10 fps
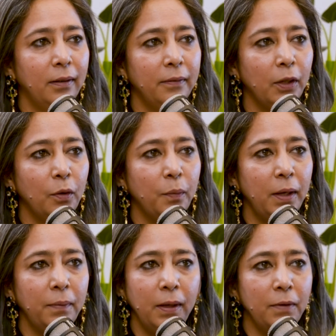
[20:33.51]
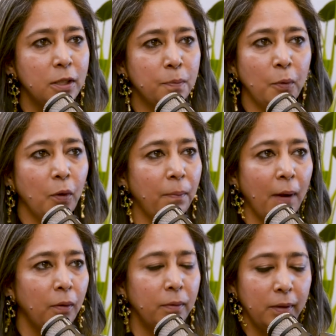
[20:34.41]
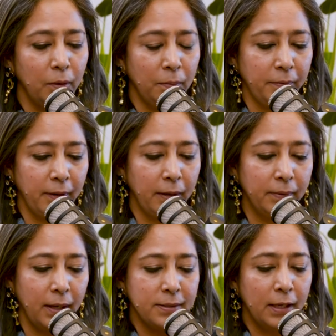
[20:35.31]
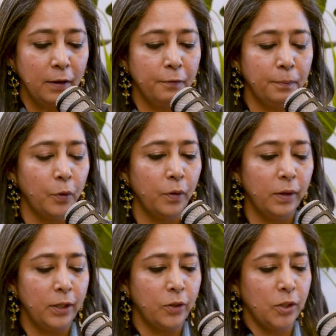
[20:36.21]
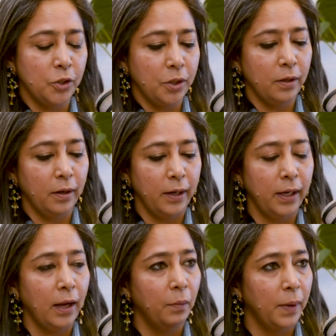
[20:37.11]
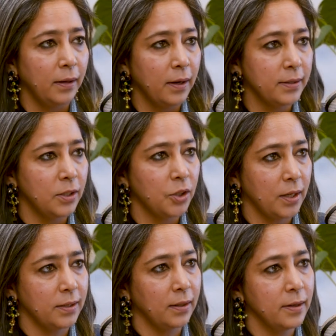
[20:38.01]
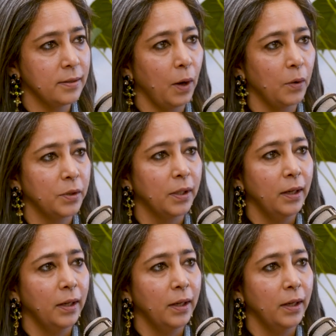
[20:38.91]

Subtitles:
We spoke about, there is enough more literature in our Vedas and Shastras about